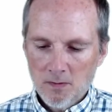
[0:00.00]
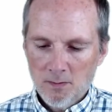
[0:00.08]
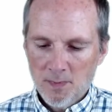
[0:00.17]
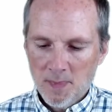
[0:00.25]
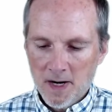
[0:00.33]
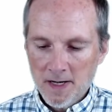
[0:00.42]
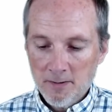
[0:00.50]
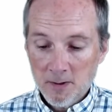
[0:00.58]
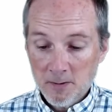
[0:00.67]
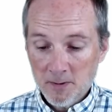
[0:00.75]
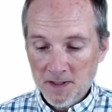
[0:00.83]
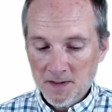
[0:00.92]
binary
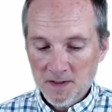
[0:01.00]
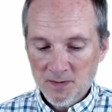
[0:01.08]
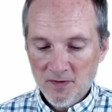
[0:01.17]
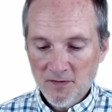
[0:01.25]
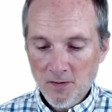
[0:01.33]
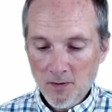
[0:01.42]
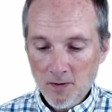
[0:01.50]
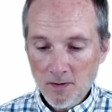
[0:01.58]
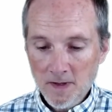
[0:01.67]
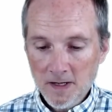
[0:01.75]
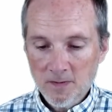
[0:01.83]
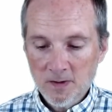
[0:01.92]
relations before,
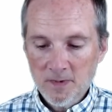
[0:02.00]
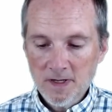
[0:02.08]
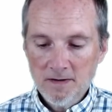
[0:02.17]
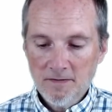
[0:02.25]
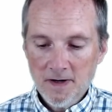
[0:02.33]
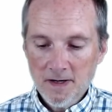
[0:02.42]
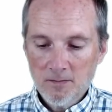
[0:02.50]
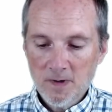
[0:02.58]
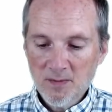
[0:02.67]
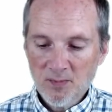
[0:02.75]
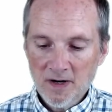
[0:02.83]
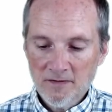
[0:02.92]
like when we defined weak
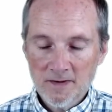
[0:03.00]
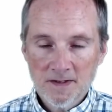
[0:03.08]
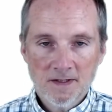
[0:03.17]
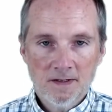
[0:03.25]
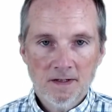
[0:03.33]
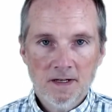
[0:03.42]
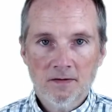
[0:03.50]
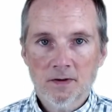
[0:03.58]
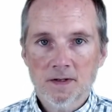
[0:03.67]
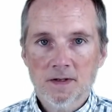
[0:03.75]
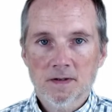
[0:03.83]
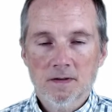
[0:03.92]
preference and
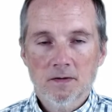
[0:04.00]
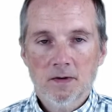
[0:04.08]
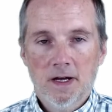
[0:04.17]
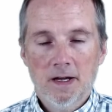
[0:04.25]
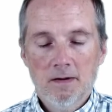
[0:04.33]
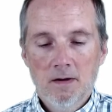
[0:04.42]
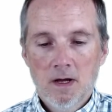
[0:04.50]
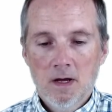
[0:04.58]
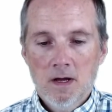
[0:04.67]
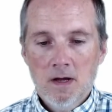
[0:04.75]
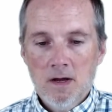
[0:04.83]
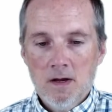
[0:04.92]
indifference, okay?
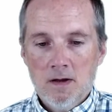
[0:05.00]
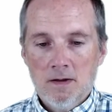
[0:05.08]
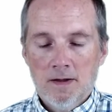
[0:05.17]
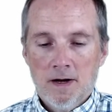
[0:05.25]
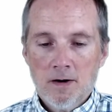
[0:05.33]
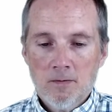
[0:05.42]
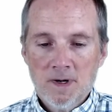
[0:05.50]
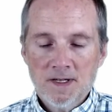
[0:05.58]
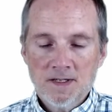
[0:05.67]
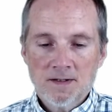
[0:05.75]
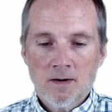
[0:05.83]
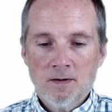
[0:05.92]
There we
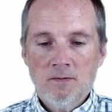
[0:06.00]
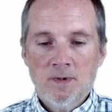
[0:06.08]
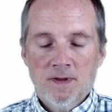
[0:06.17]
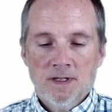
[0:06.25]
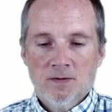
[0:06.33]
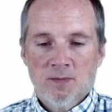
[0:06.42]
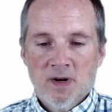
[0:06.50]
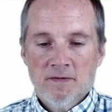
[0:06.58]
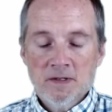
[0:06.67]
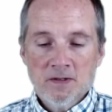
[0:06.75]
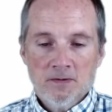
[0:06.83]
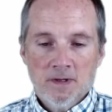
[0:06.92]
started with the strict
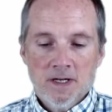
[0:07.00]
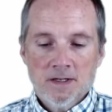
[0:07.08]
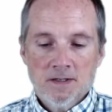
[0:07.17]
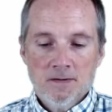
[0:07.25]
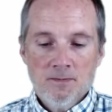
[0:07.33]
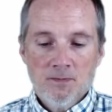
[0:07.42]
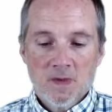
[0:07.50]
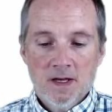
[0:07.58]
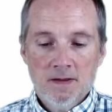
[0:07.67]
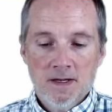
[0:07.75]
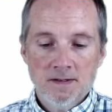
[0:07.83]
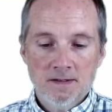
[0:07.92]
preference relation, and
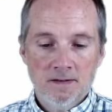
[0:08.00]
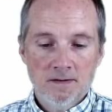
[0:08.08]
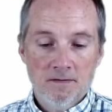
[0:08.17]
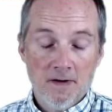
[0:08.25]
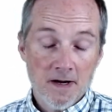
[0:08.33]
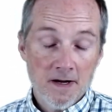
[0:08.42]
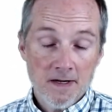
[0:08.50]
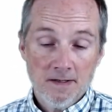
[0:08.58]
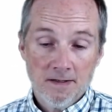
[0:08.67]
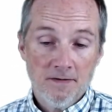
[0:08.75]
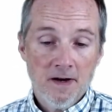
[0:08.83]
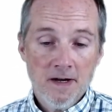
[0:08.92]
then to
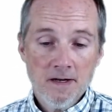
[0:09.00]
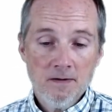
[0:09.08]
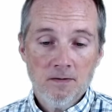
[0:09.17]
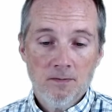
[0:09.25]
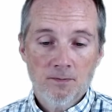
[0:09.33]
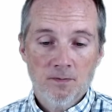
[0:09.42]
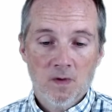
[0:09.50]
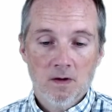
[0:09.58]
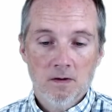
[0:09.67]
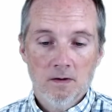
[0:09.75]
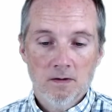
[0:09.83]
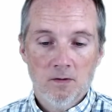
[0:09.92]
define
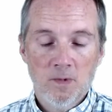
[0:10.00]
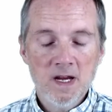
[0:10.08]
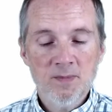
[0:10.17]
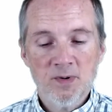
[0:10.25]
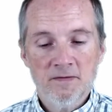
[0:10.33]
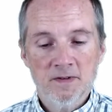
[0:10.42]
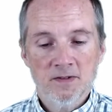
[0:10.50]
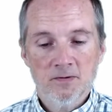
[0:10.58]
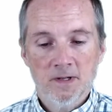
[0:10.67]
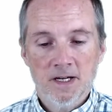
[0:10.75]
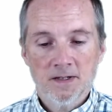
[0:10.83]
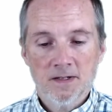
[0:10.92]
the weak preference
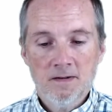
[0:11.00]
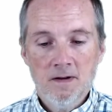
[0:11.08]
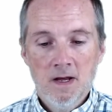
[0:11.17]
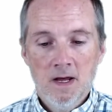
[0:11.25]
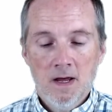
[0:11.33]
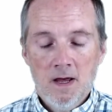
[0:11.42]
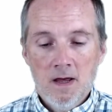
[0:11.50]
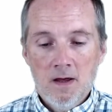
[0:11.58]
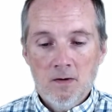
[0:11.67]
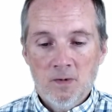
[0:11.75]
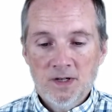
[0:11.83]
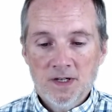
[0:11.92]
relation,
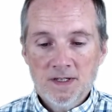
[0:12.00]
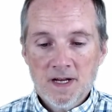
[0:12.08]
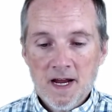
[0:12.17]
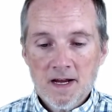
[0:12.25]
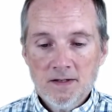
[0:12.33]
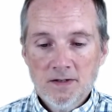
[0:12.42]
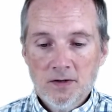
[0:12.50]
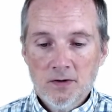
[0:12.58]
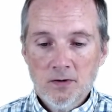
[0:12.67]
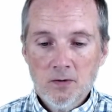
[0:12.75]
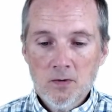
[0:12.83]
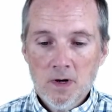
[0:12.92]
we just had
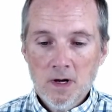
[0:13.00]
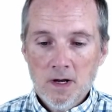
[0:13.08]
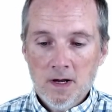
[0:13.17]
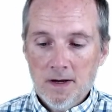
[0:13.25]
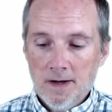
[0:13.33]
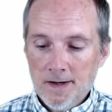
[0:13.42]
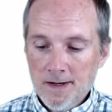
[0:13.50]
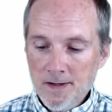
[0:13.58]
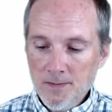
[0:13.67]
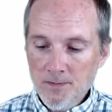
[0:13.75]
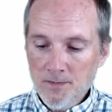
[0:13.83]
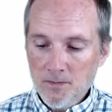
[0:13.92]
to kind